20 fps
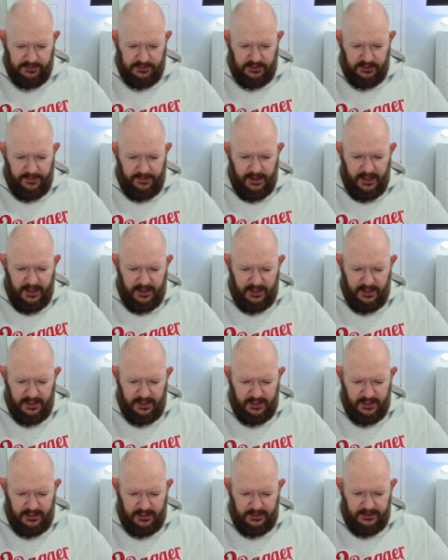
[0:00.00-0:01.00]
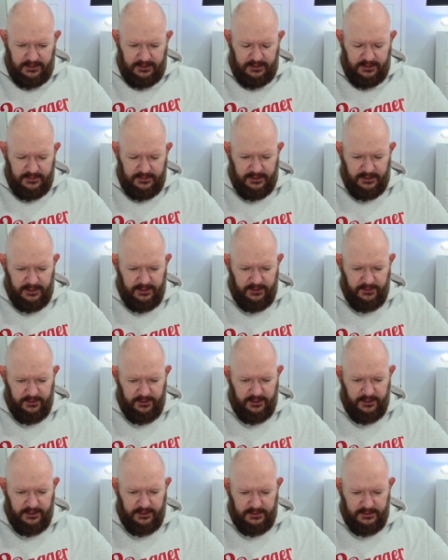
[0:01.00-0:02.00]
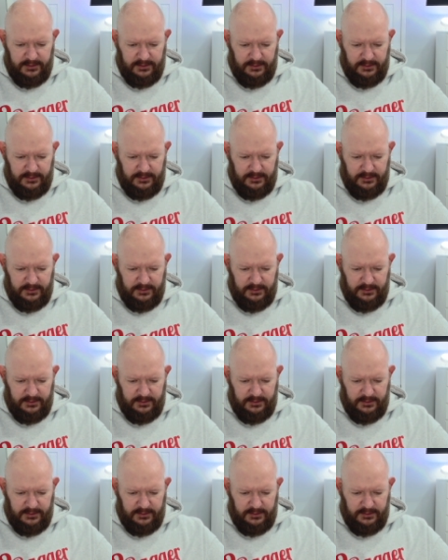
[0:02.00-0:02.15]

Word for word: Put the back on. Want to get through there.